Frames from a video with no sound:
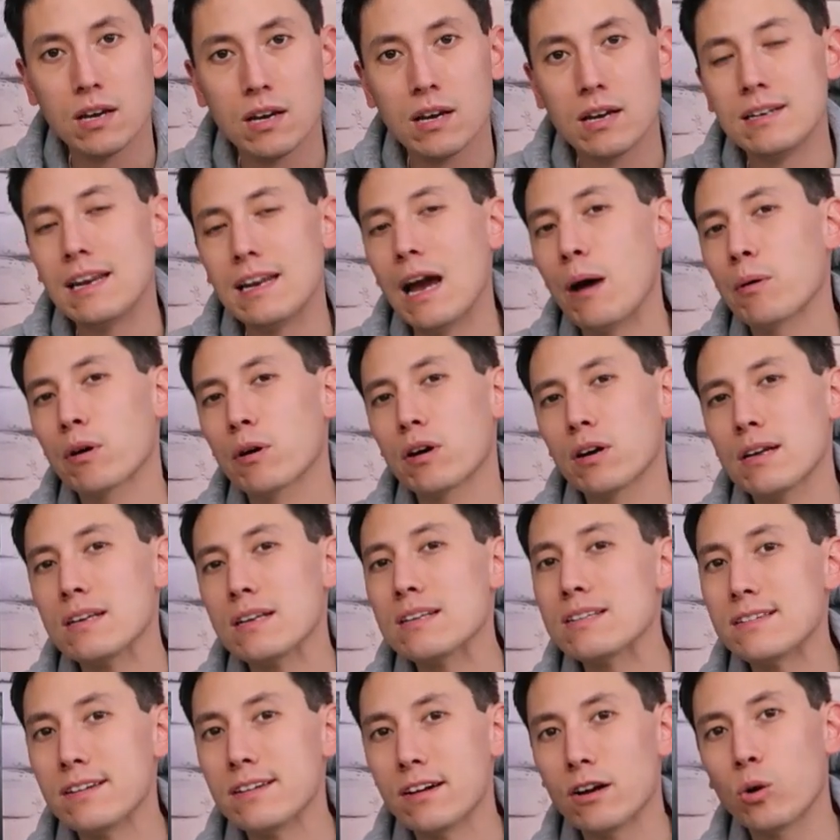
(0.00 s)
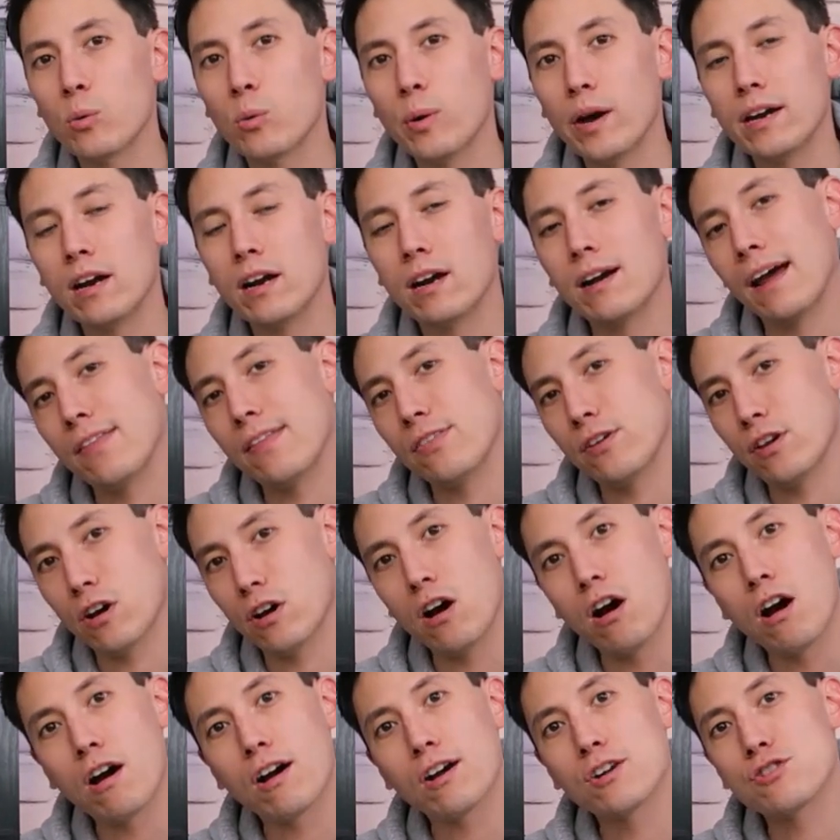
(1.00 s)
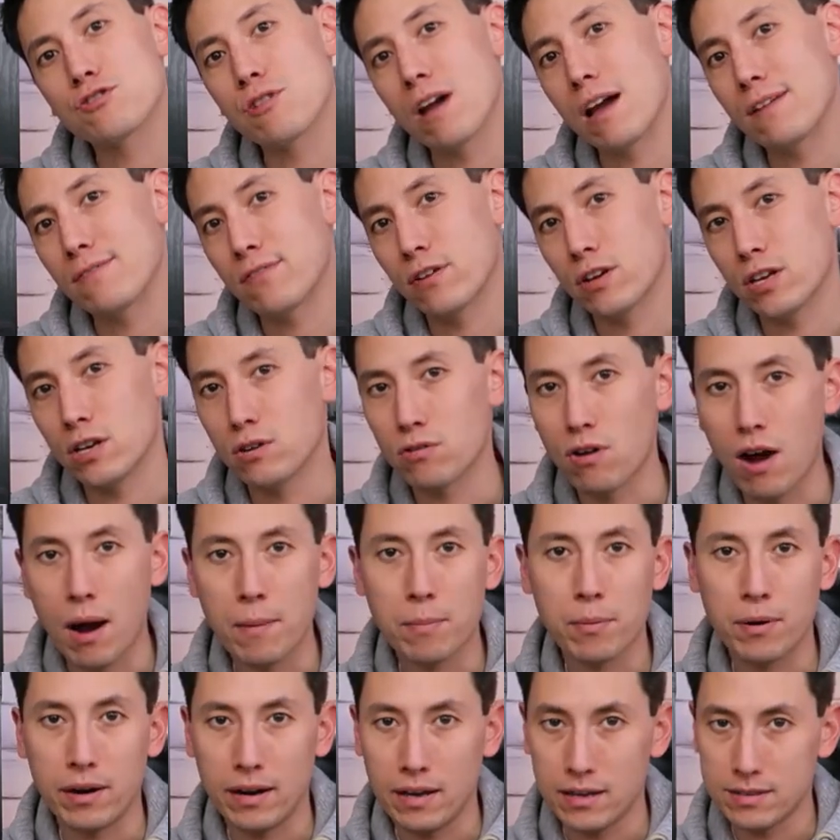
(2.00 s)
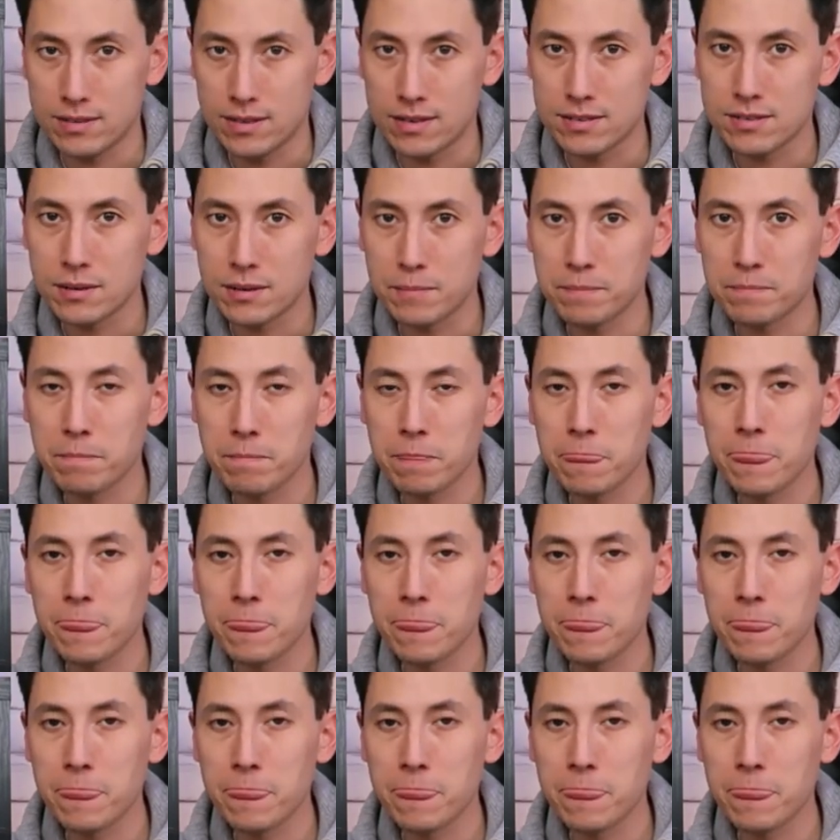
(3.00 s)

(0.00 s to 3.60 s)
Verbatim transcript: Now we're gonna zero in on either your hard drive or your operating system.